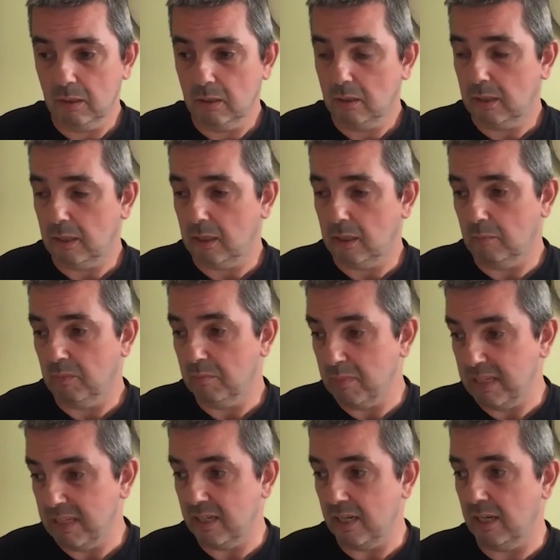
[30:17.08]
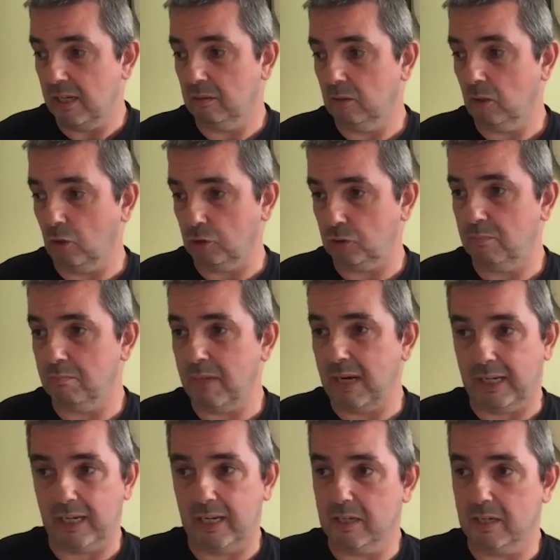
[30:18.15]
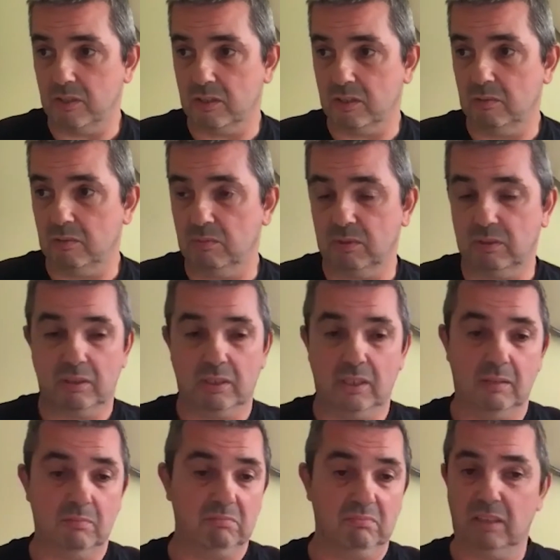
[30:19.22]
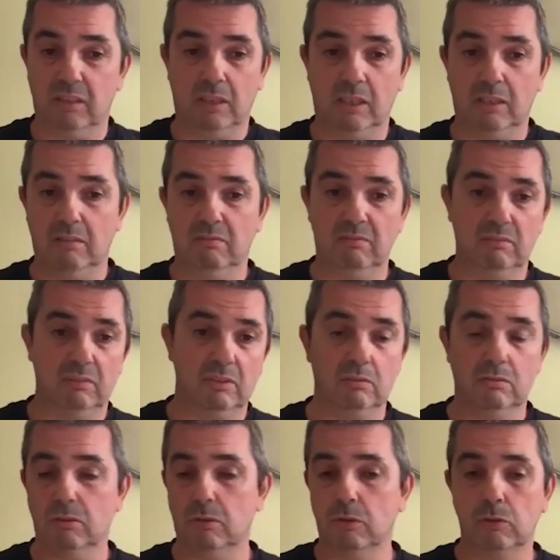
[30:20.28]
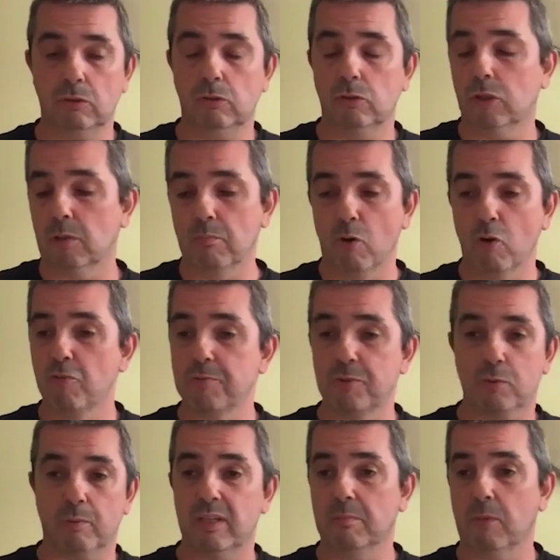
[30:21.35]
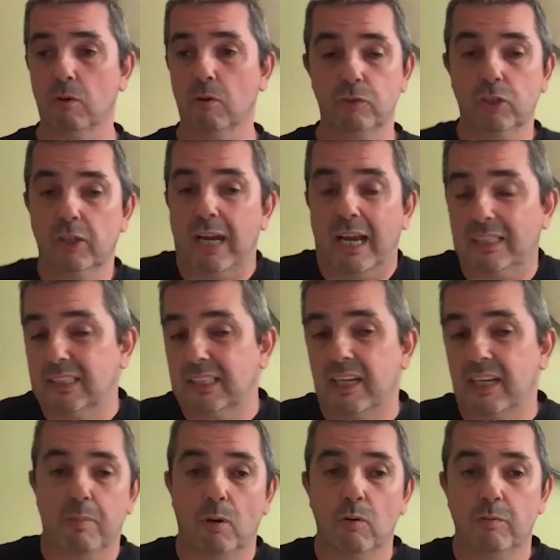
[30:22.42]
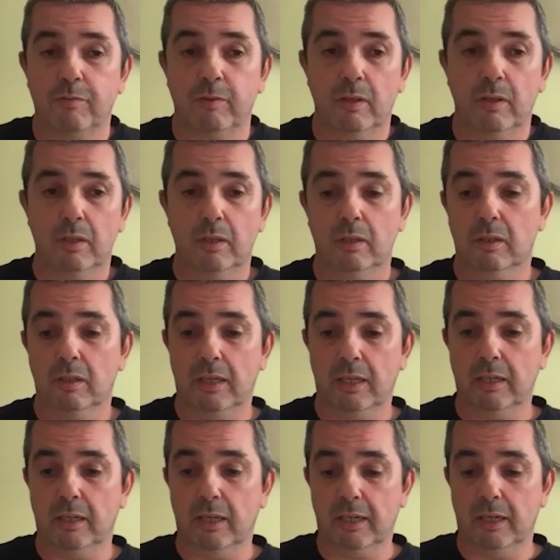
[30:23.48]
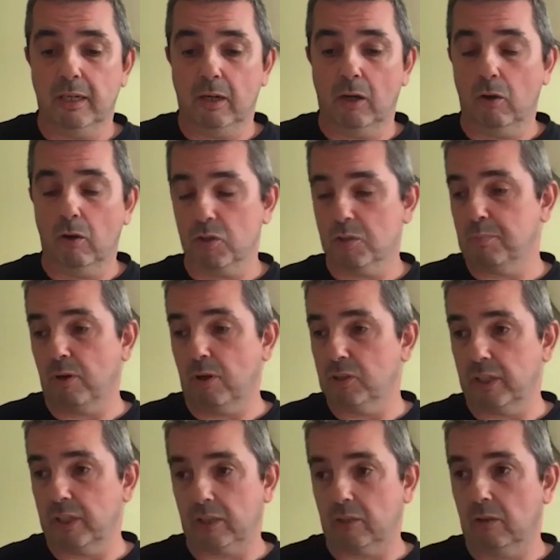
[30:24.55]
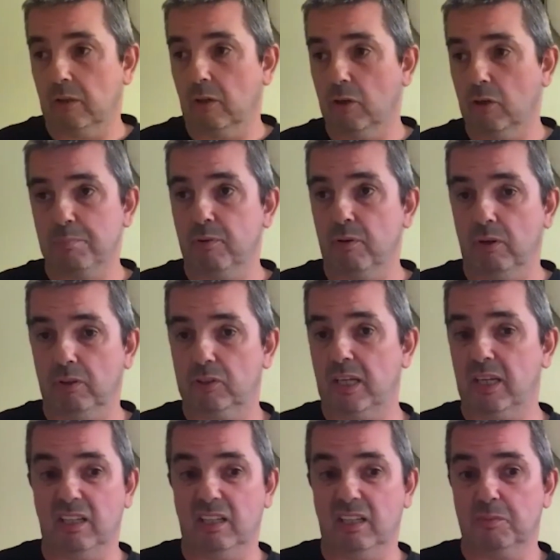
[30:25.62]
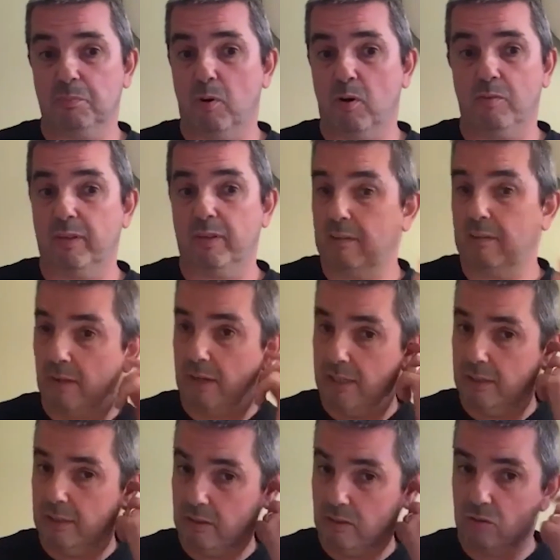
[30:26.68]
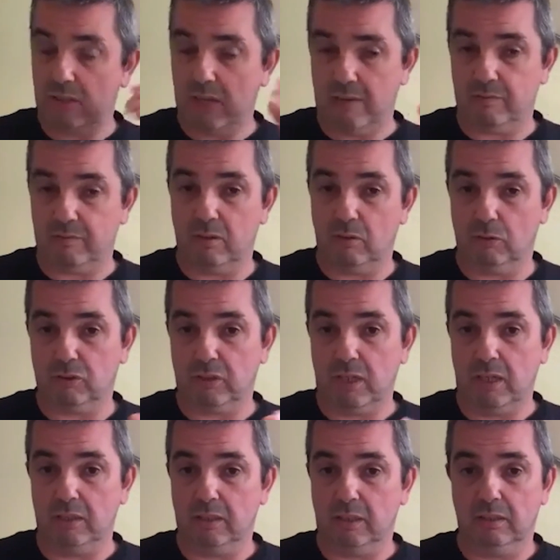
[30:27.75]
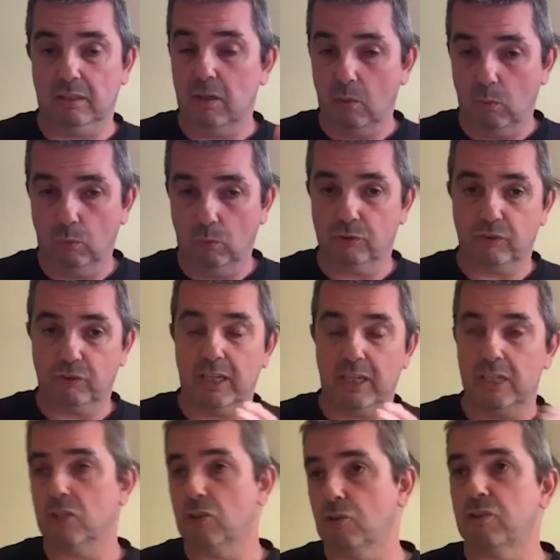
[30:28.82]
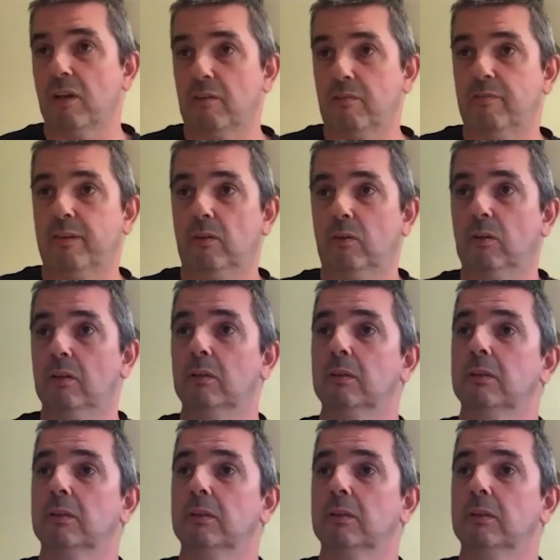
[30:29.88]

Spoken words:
and maintain custom back-end systems, and you can move between the both. You can actually have both in a large project or a large product set, and it's perfectly fine. You just have to understand that one size does not fit all.